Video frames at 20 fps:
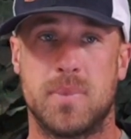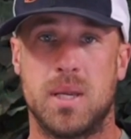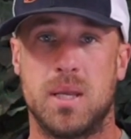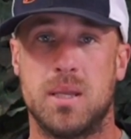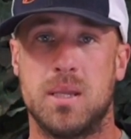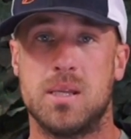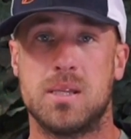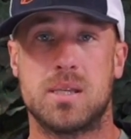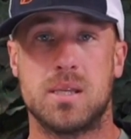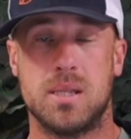
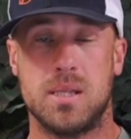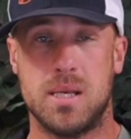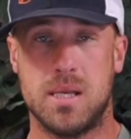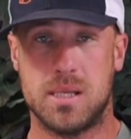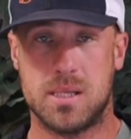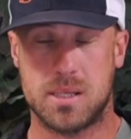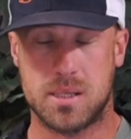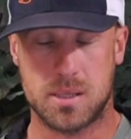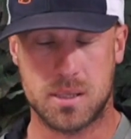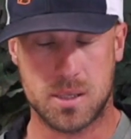
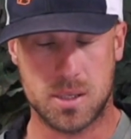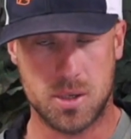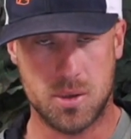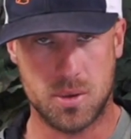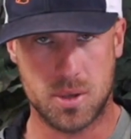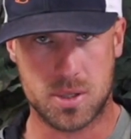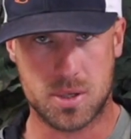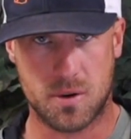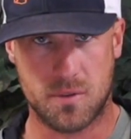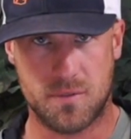These
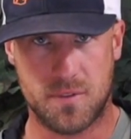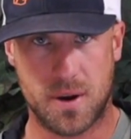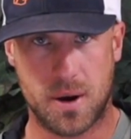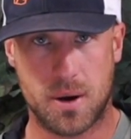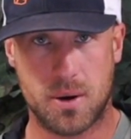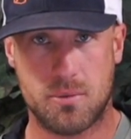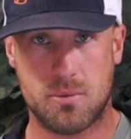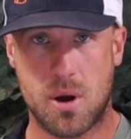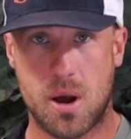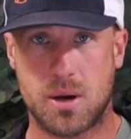units are
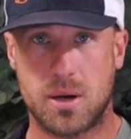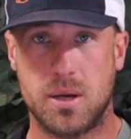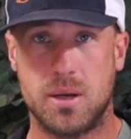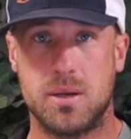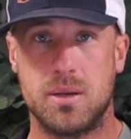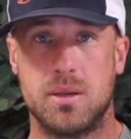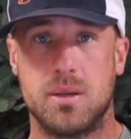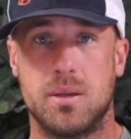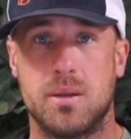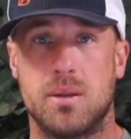very rugged.
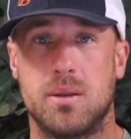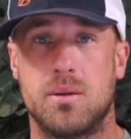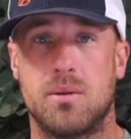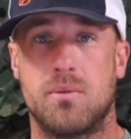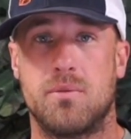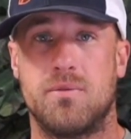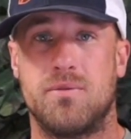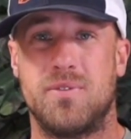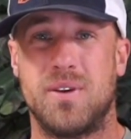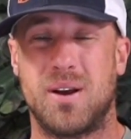
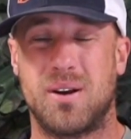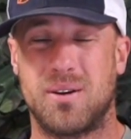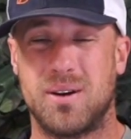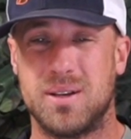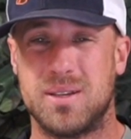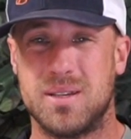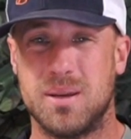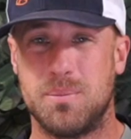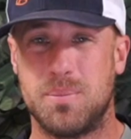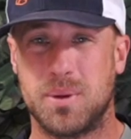They're very
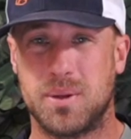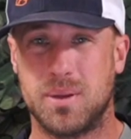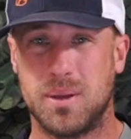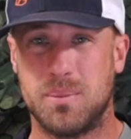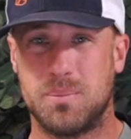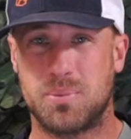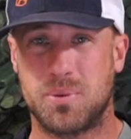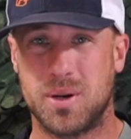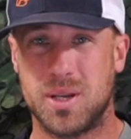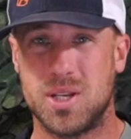typically
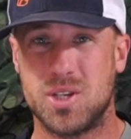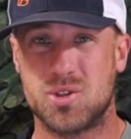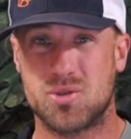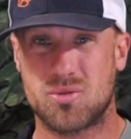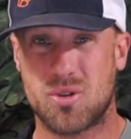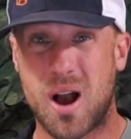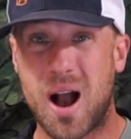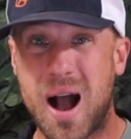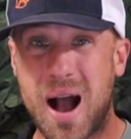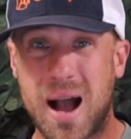pretty
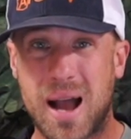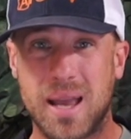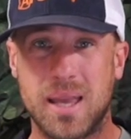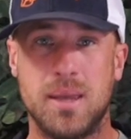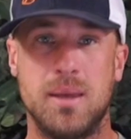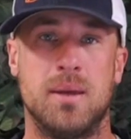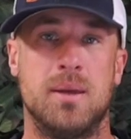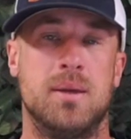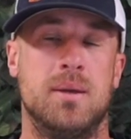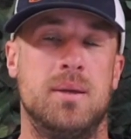
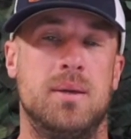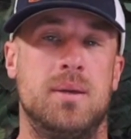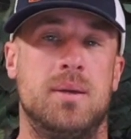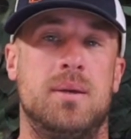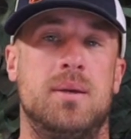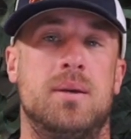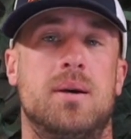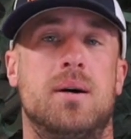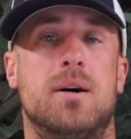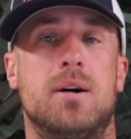dry.
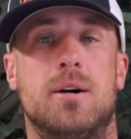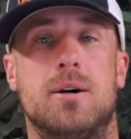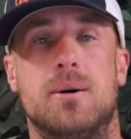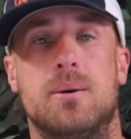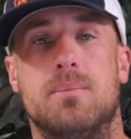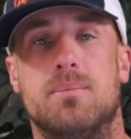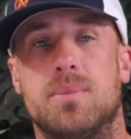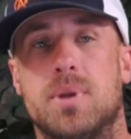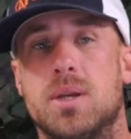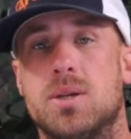
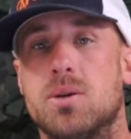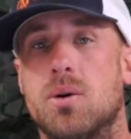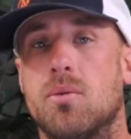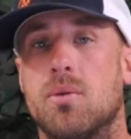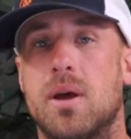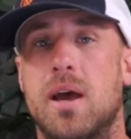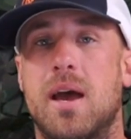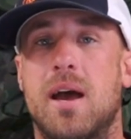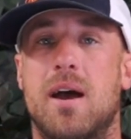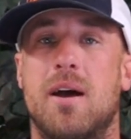They don't
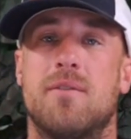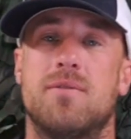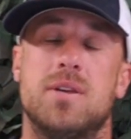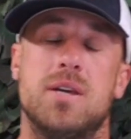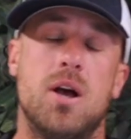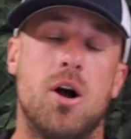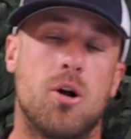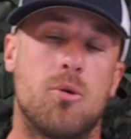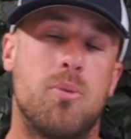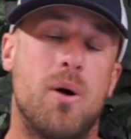have the
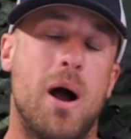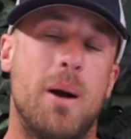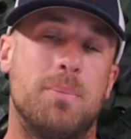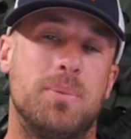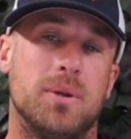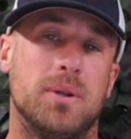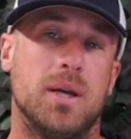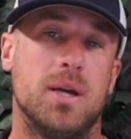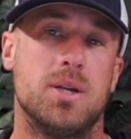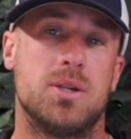elk
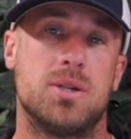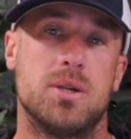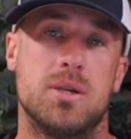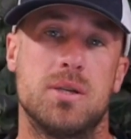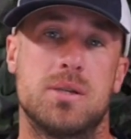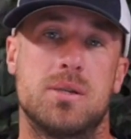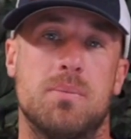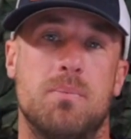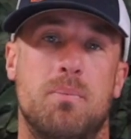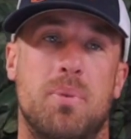
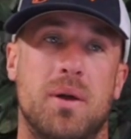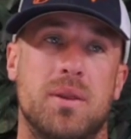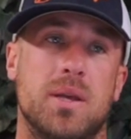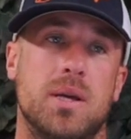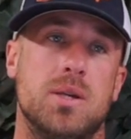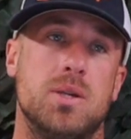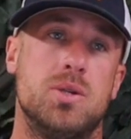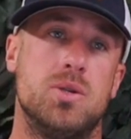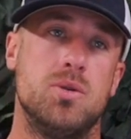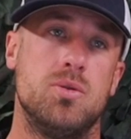populations, but
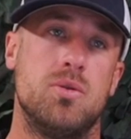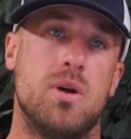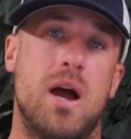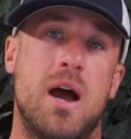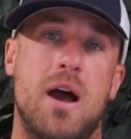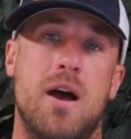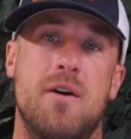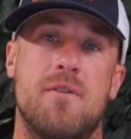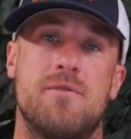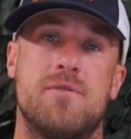they do
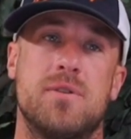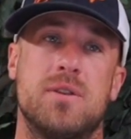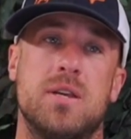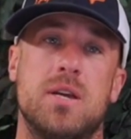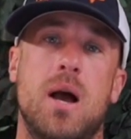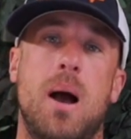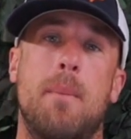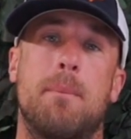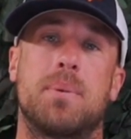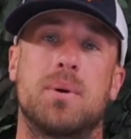have
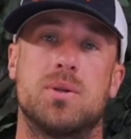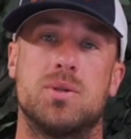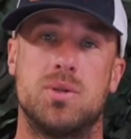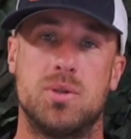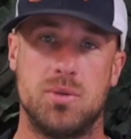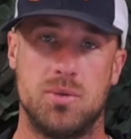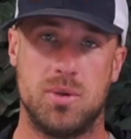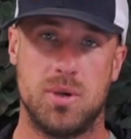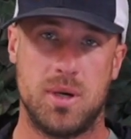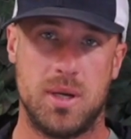the
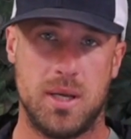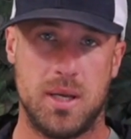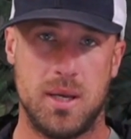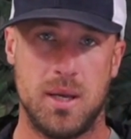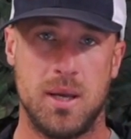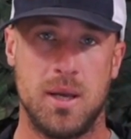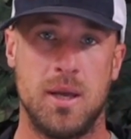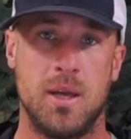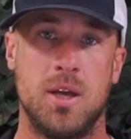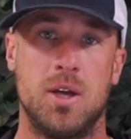opportunity
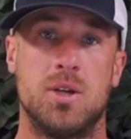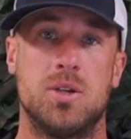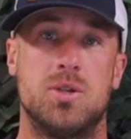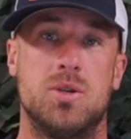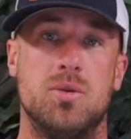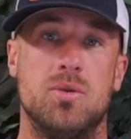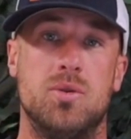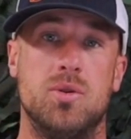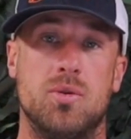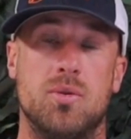
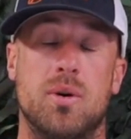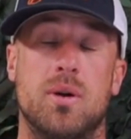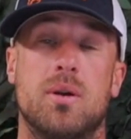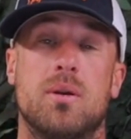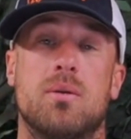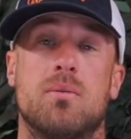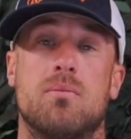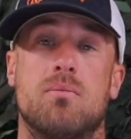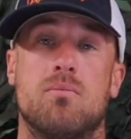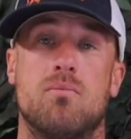to do it
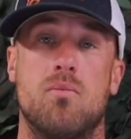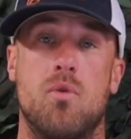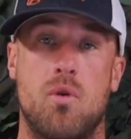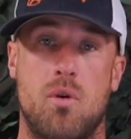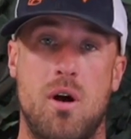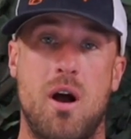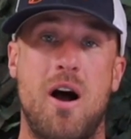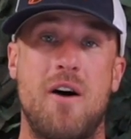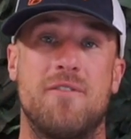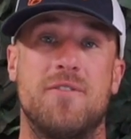
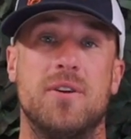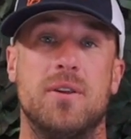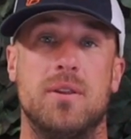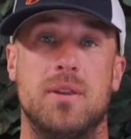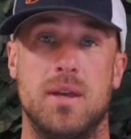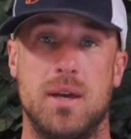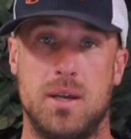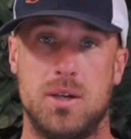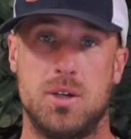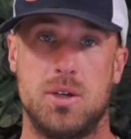more often
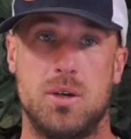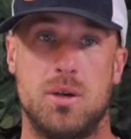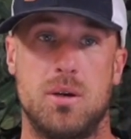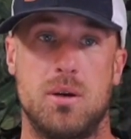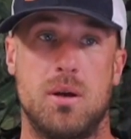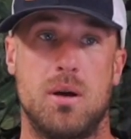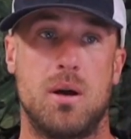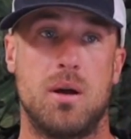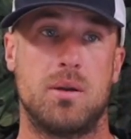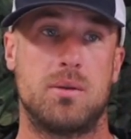than
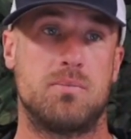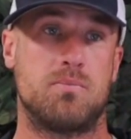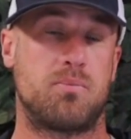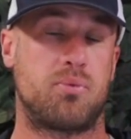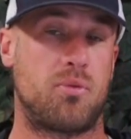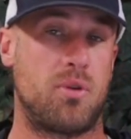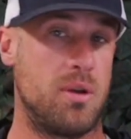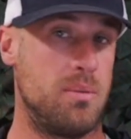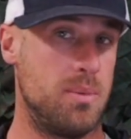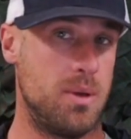a
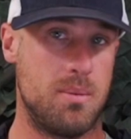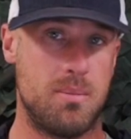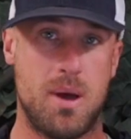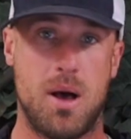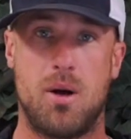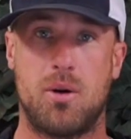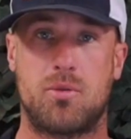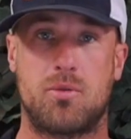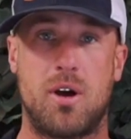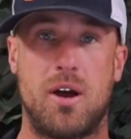premium
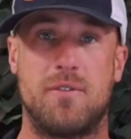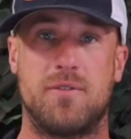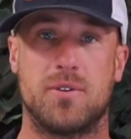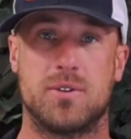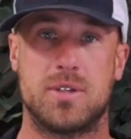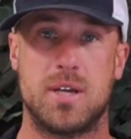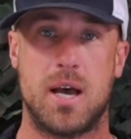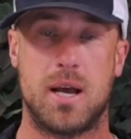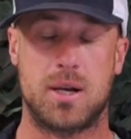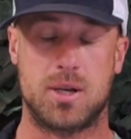elk rifle
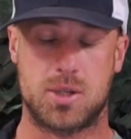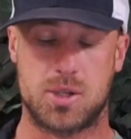tag.